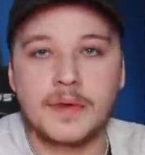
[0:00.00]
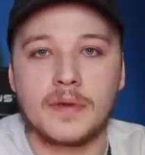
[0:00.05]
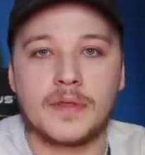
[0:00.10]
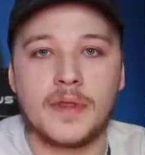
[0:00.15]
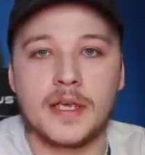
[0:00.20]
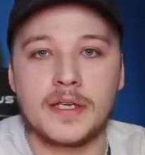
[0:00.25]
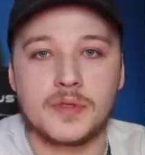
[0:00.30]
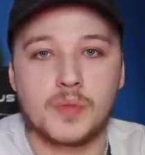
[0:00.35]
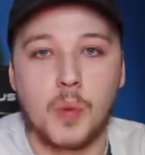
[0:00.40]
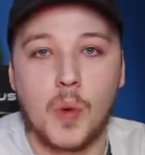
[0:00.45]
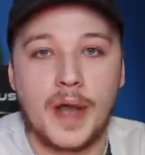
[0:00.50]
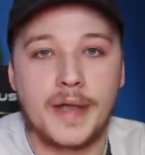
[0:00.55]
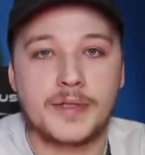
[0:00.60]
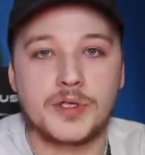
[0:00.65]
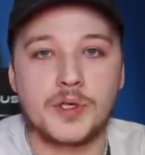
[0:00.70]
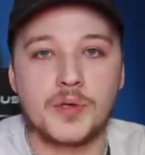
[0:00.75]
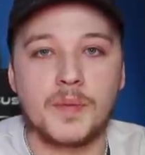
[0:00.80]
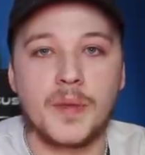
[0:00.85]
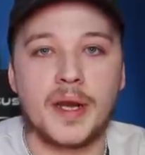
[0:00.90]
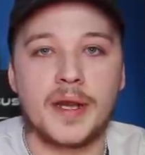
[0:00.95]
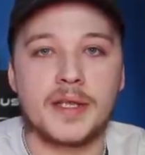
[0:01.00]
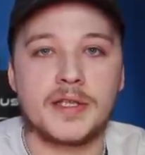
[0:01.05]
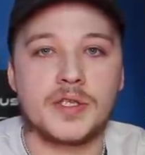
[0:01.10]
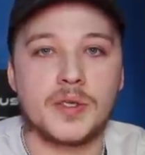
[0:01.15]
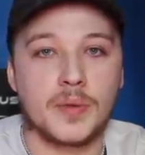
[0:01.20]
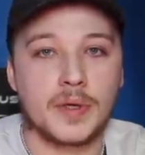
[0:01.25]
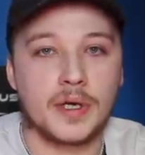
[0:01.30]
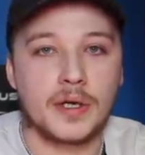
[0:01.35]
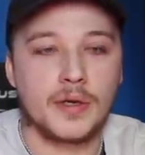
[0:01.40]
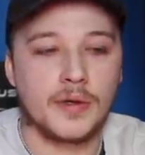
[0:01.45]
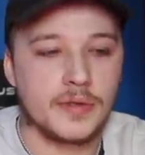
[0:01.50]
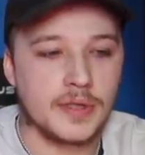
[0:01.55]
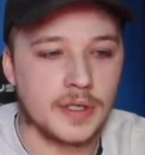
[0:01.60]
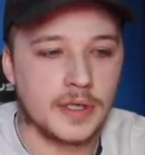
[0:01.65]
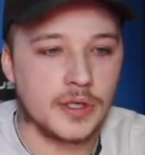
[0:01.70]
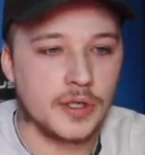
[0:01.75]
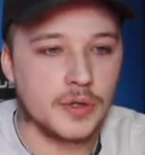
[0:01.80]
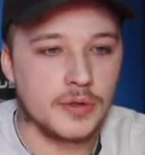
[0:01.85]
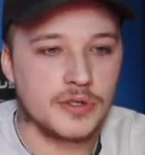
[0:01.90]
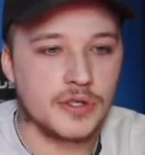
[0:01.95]
there's way too many to include in a
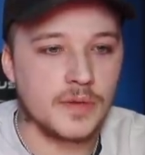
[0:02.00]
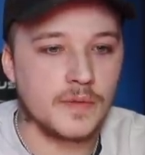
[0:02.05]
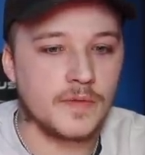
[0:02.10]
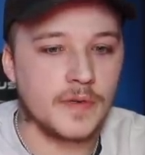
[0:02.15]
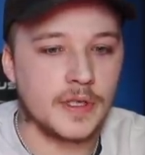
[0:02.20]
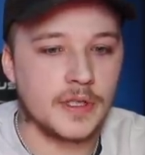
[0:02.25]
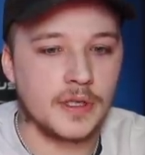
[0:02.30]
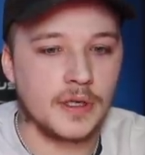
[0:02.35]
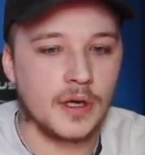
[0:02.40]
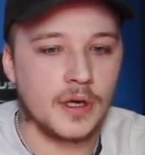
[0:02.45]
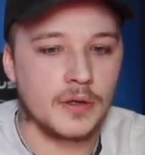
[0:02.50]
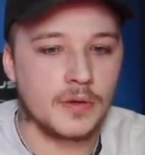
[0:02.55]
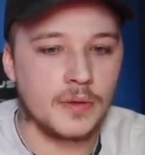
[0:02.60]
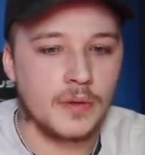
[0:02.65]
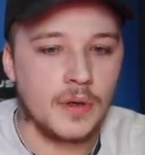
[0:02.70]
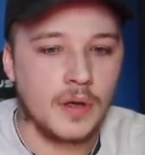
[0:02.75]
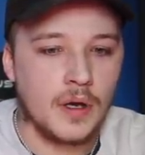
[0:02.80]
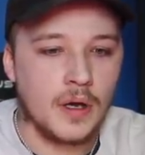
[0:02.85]
YouTube video,